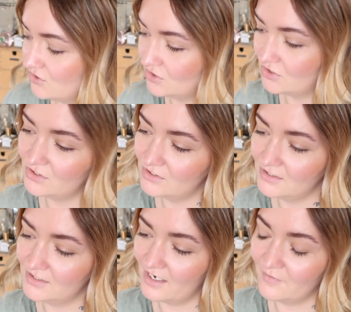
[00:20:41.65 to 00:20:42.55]

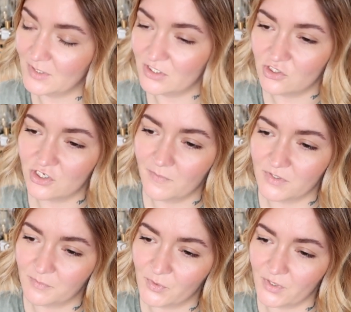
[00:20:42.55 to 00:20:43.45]
Just I've been to the gym
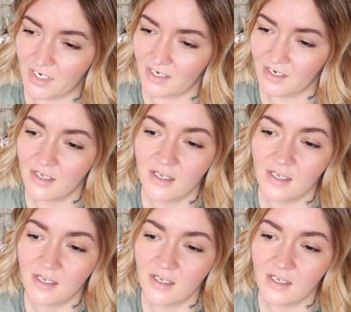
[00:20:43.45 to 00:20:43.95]
this morning,